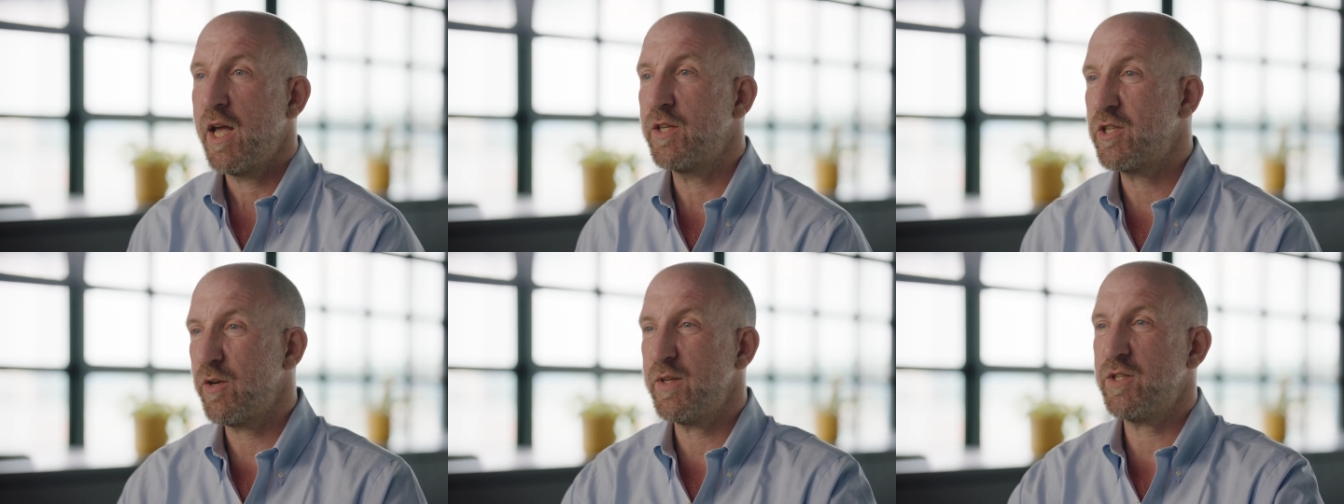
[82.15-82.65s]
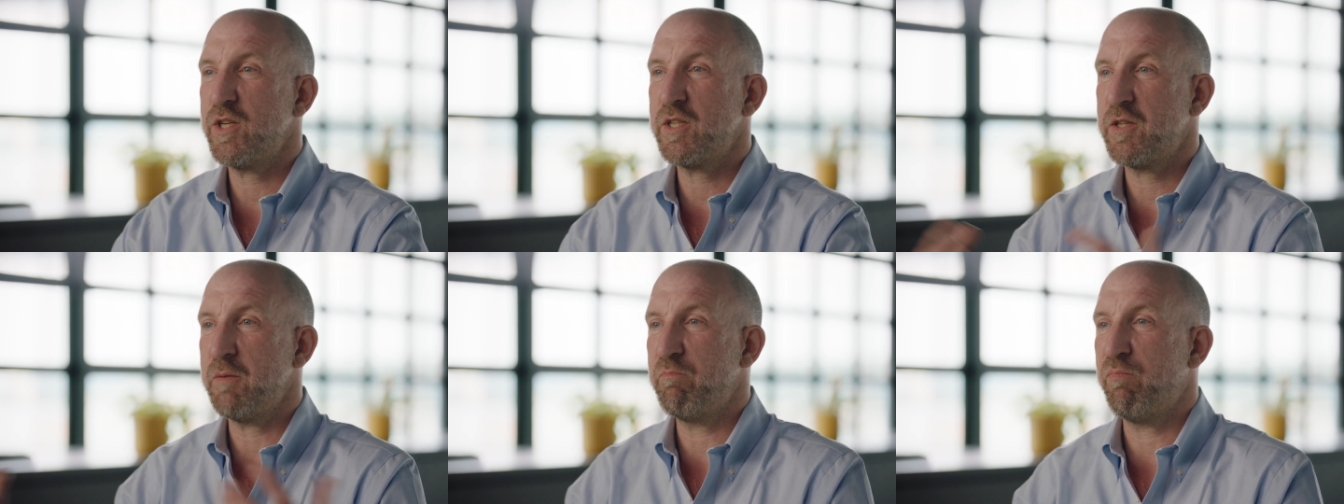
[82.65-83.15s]
And so it's
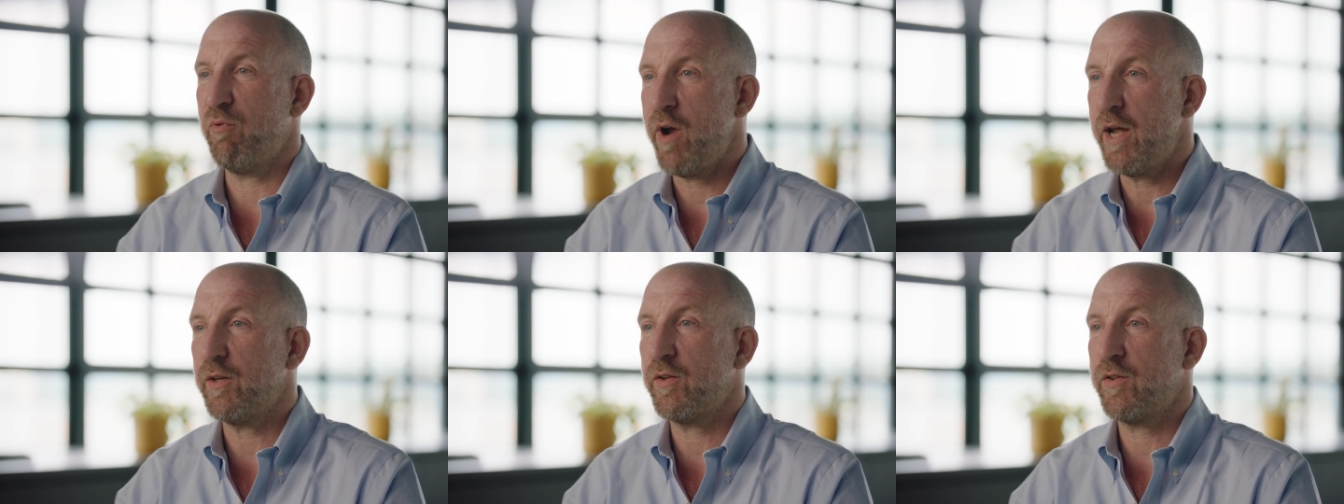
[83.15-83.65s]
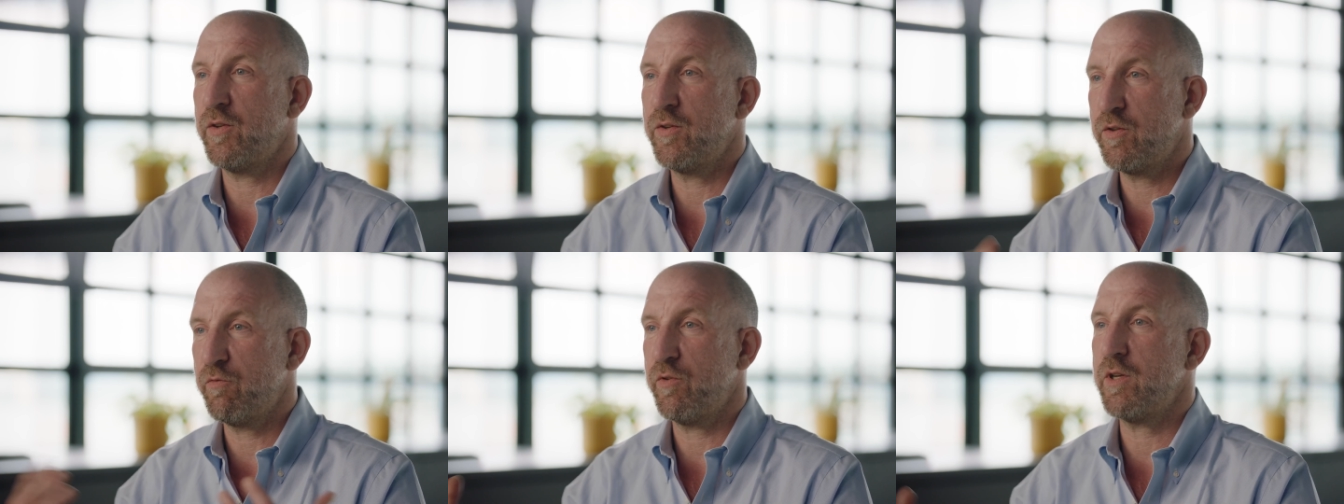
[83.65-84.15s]
just the breadth
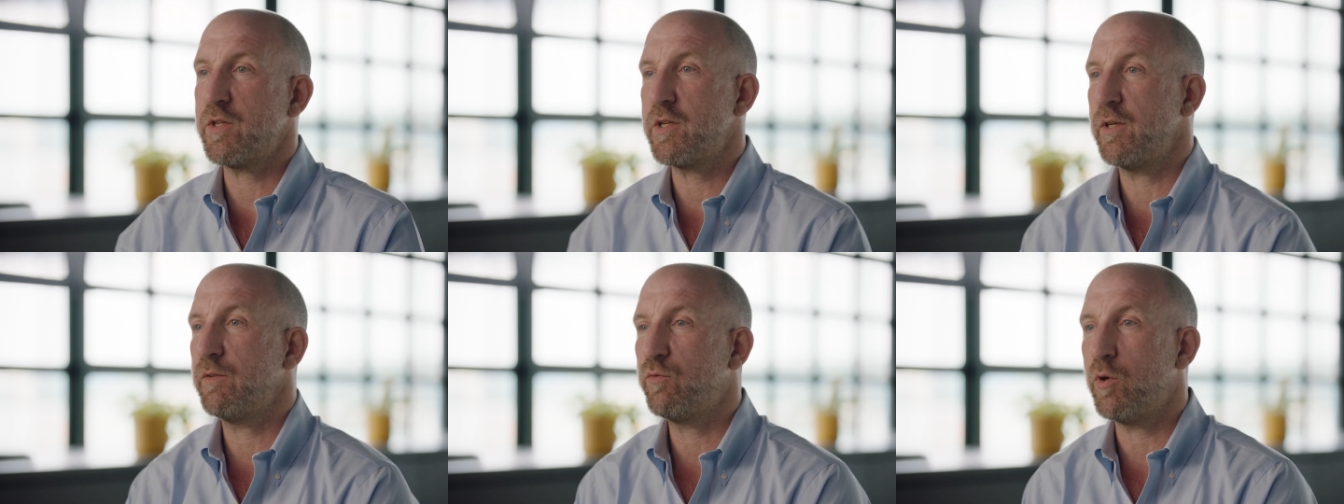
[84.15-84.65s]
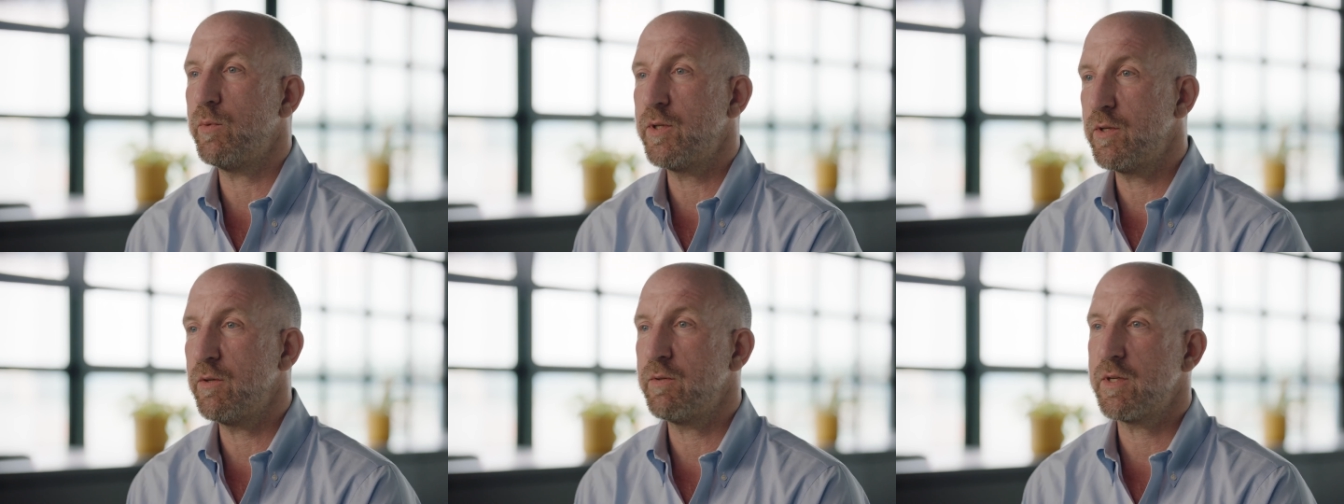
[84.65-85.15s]
and diversity of what we
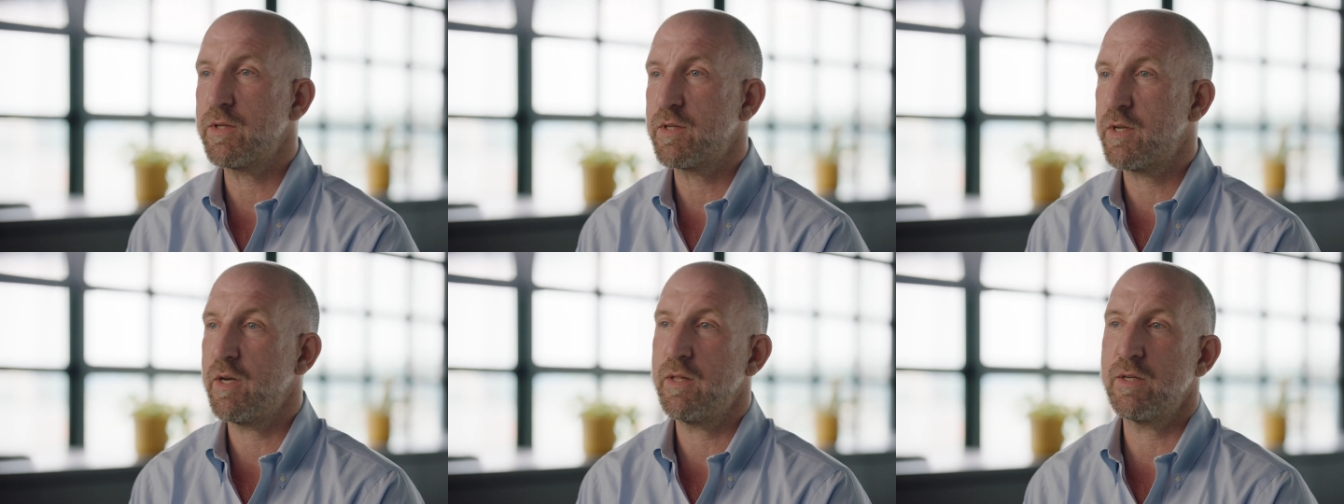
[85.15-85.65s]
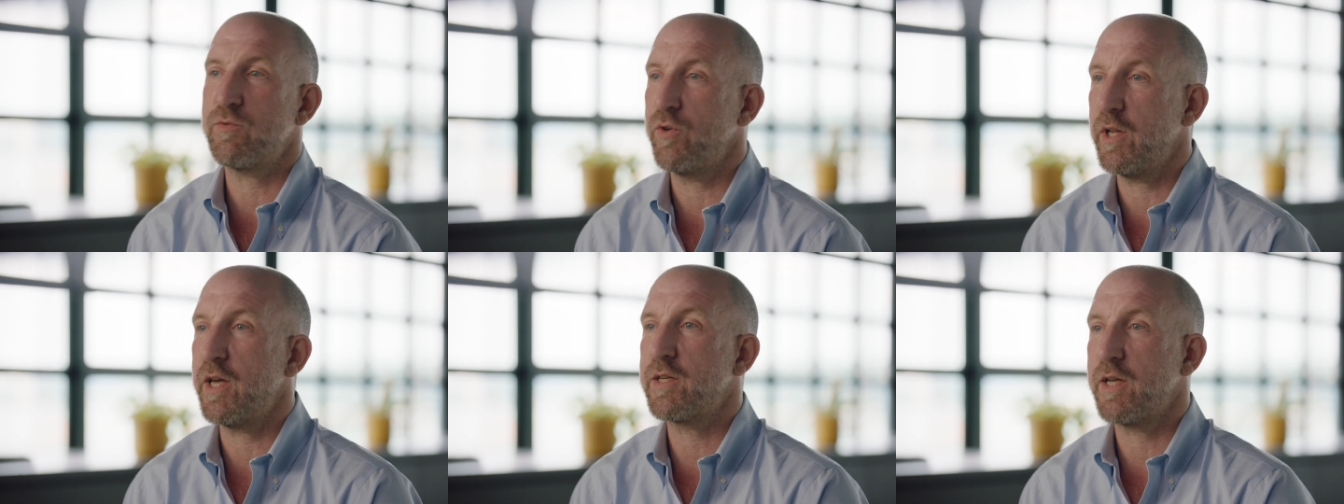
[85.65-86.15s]
do that's, uh, that's
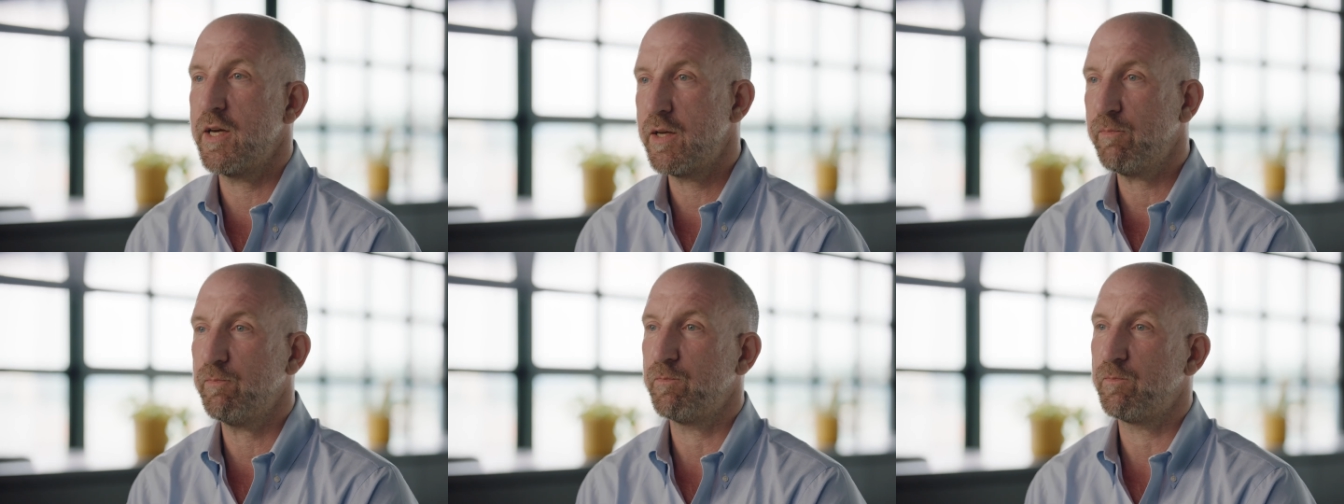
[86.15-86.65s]
really exciting.